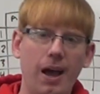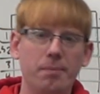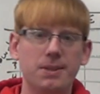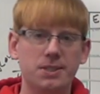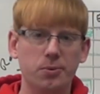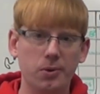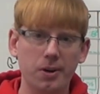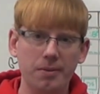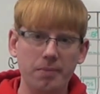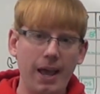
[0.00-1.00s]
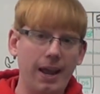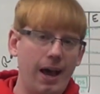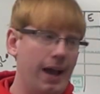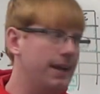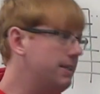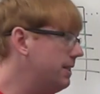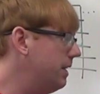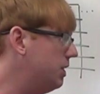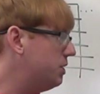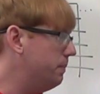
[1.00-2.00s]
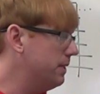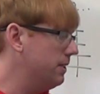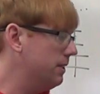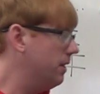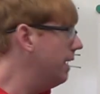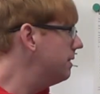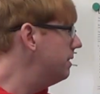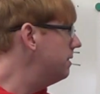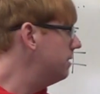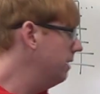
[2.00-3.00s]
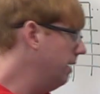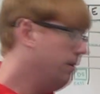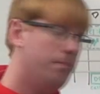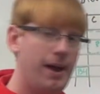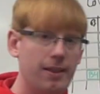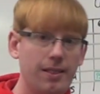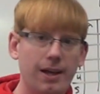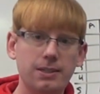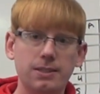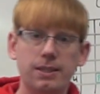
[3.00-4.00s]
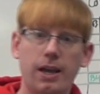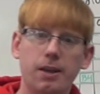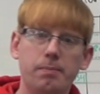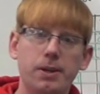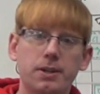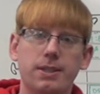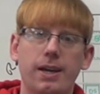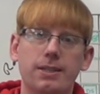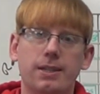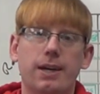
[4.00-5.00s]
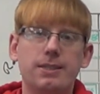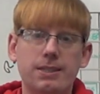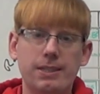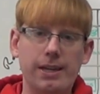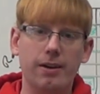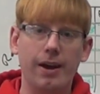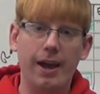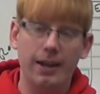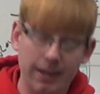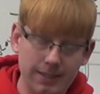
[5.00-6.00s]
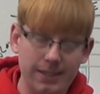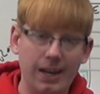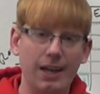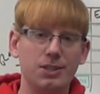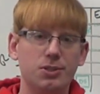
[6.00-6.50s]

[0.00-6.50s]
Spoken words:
I'm Mr. Ward, and I teach business classes, math classes, and computer science classes here at Gustine High